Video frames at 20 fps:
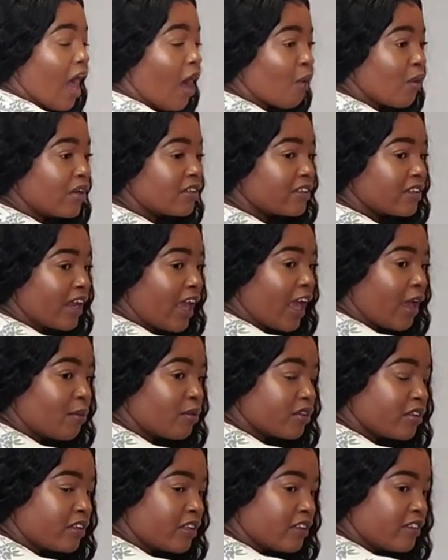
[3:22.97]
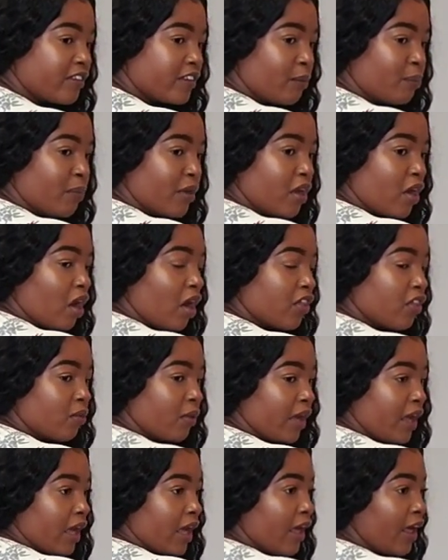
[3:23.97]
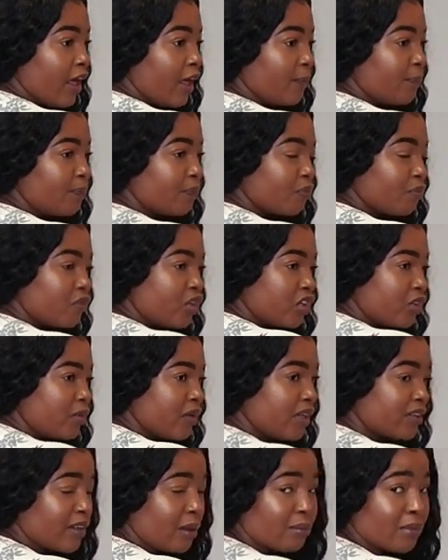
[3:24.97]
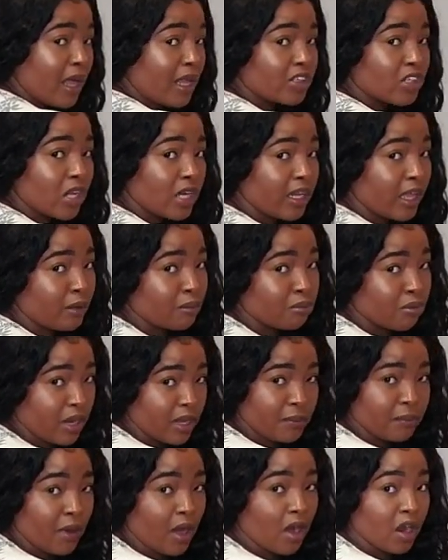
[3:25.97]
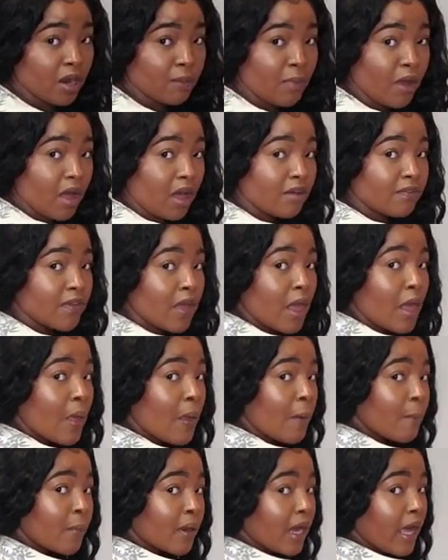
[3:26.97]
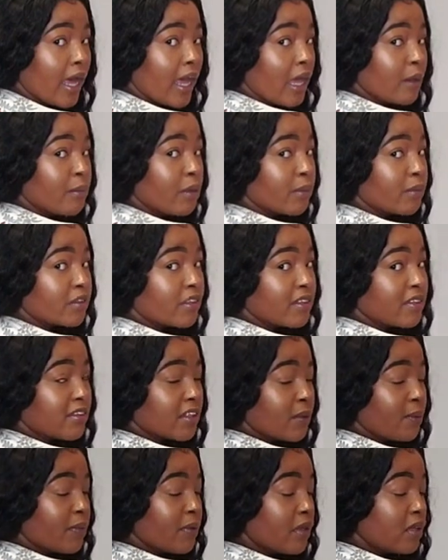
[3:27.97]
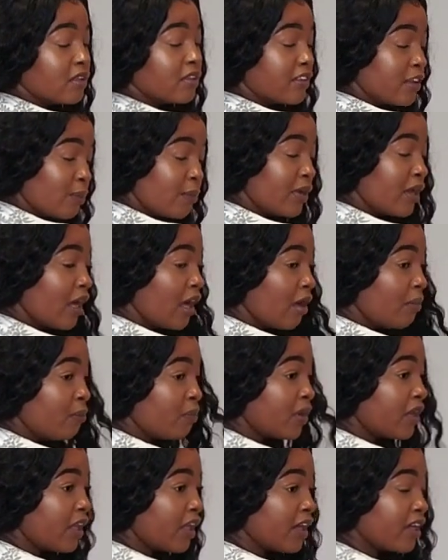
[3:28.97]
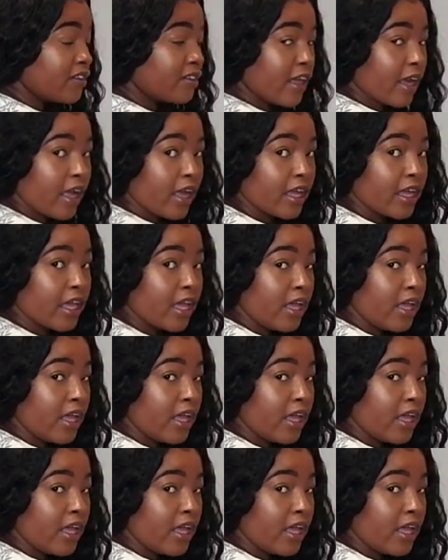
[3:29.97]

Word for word: I wasn't able to zip it all the way up just because I'm not trying to like break my arm off. But I am able to zip it, zip it up, but there is like a